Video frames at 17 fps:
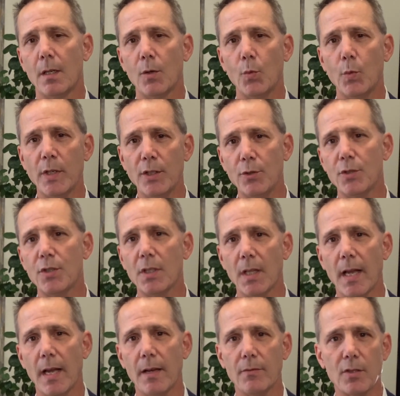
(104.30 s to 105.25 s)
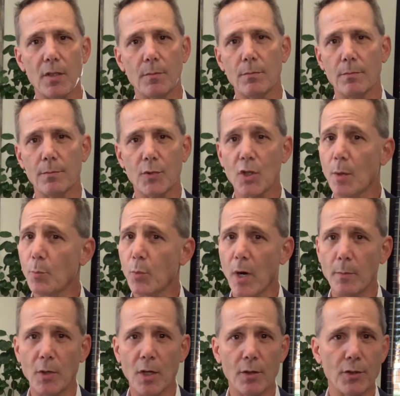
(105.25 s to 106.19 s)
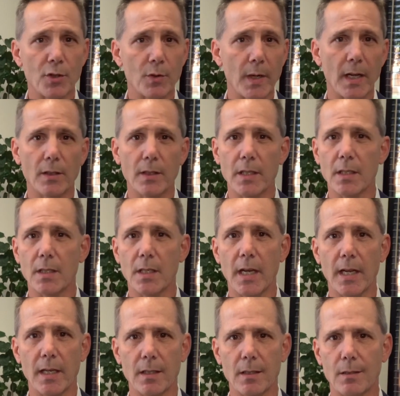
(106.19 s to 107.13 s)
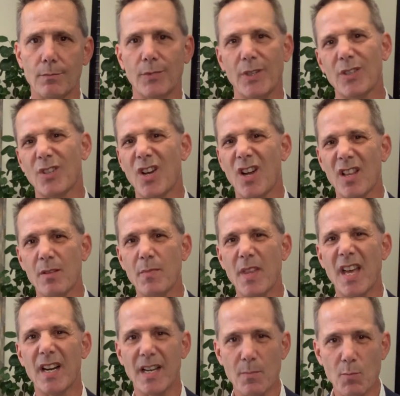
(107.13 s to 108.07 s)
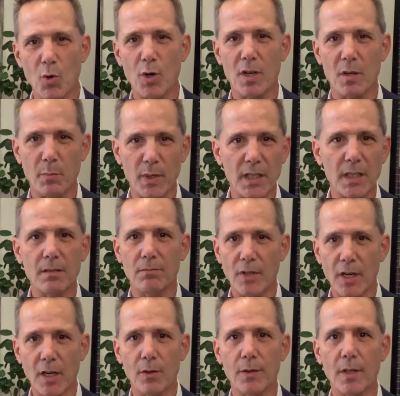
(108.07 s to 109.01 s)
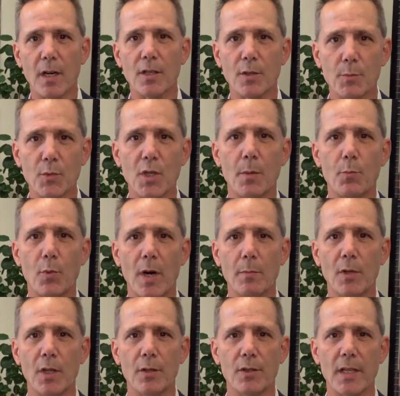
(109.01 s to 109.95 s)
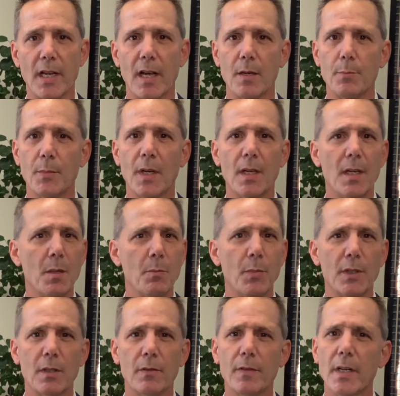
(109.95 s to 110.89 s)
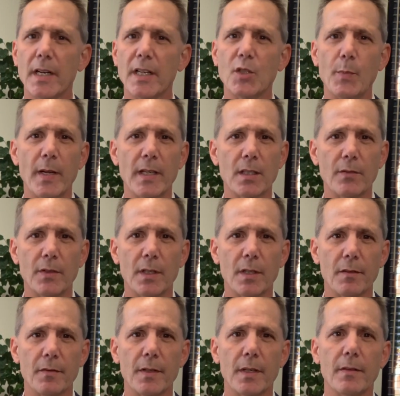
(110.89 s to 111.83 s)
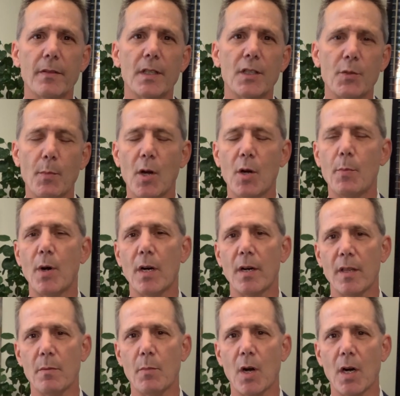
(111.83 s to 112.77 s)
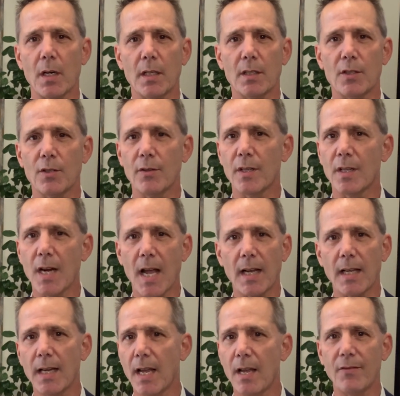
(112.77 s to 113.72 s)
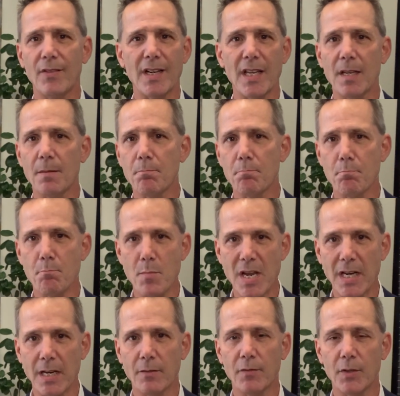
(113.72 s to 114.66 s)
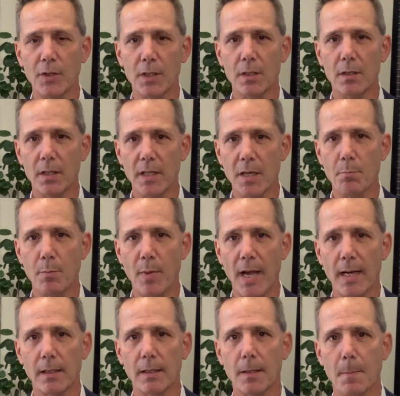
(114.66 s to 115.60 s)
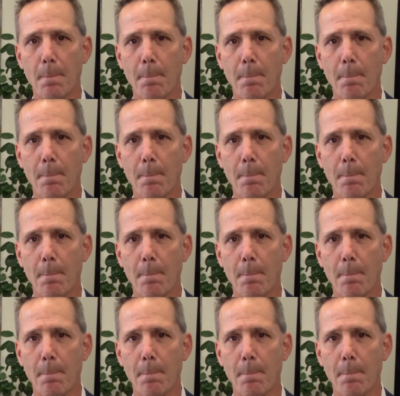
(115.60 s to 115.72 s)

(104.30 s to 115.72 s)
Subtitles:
We do still have some subprime loans around these days. We don't call them that anymore, but there are some subprime loans out, but they're very expensive and they're a very small part of the market, so they're not going to have any meaningful impact.